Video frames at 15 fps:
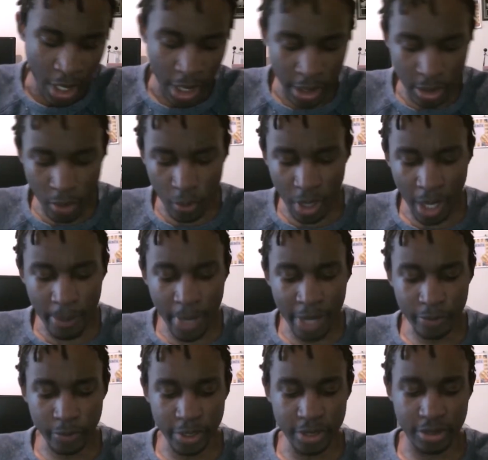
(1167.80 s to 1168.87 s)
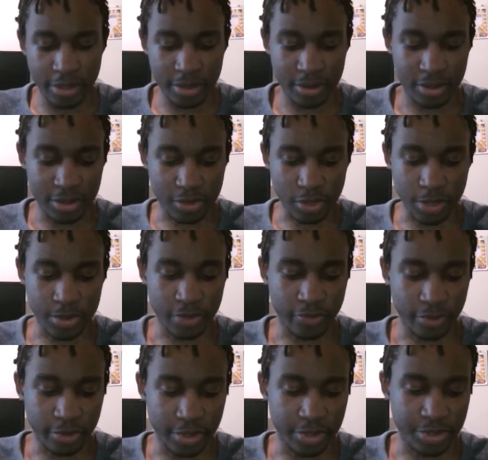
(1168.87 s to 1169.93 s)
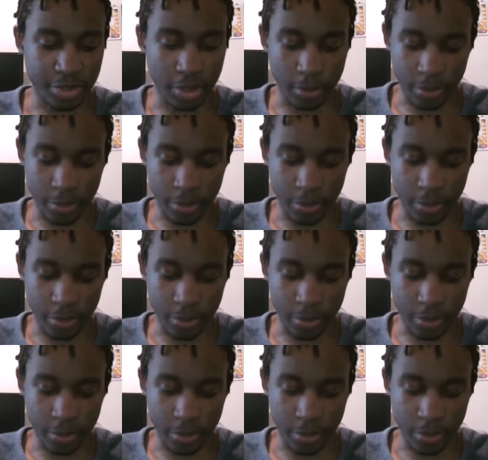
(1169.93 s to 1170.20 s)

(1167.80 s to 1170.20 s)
And you know what? I might read the description for this show,